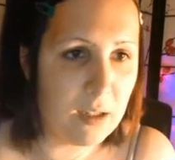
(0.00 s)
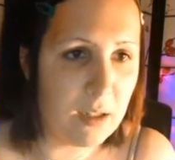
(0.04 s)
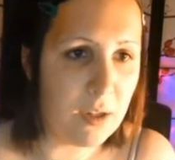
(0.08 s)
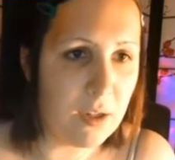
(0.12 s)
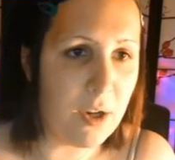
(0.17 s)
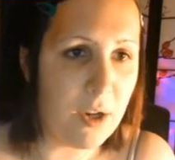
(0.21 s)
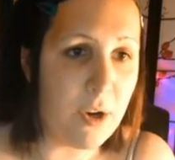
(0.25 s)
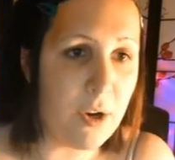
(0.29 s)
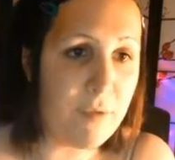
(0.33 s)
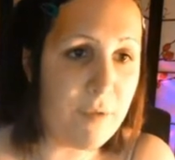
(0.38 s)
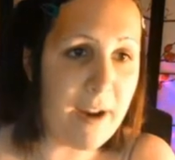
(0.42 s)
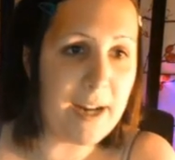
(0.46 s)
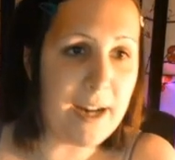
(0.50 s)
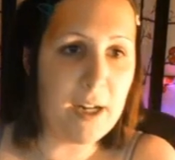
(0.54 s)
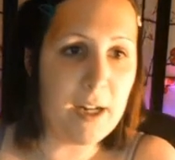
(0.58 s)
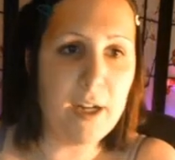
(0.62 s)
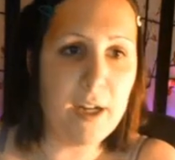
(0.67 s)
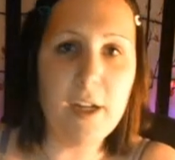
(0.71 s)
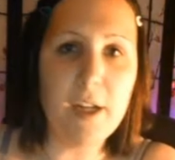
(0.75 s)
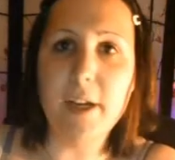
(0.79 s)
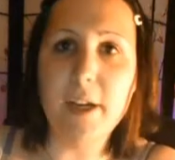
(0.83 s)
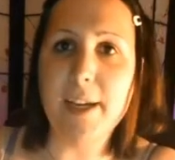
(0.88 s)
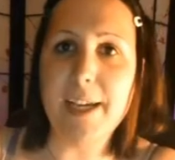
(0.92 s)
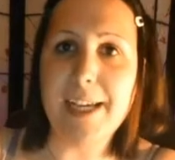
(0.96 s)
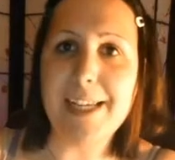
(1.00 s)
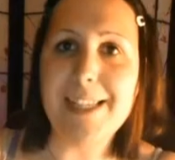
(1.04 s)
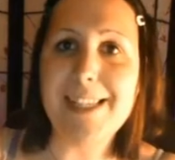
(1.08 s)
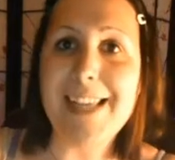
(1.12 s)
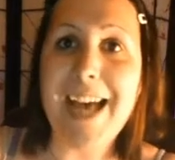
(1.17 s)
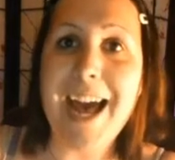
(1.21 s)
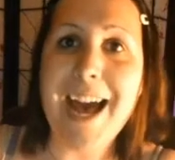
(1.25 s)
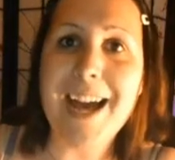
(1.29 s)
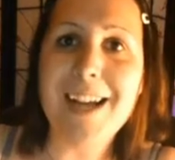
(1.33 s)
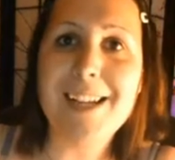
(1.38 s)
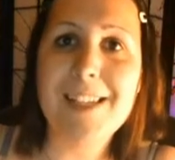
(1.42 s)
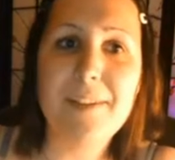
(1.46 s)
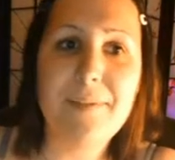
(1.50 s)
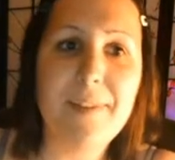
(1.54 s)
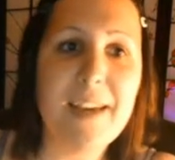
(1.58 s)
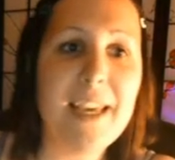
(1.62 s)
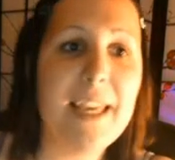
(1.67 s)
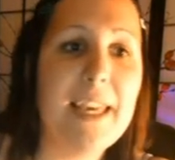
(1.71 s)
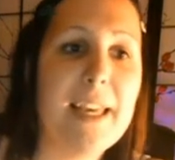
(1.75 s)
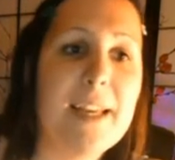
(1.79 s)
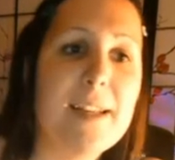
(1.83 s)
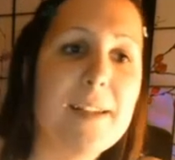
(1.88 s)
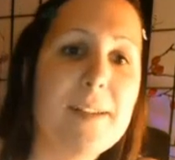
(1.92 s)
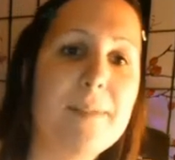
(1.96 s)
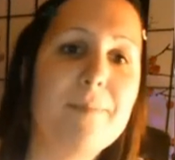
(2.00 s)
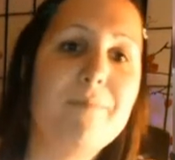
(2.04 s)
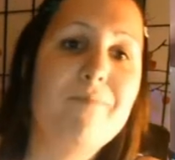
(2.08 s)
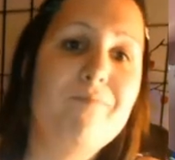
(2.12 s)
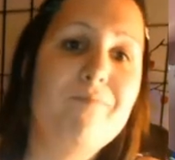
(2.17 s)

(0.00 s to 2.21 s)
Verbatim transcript: Node Wrangler. Look, it's activated.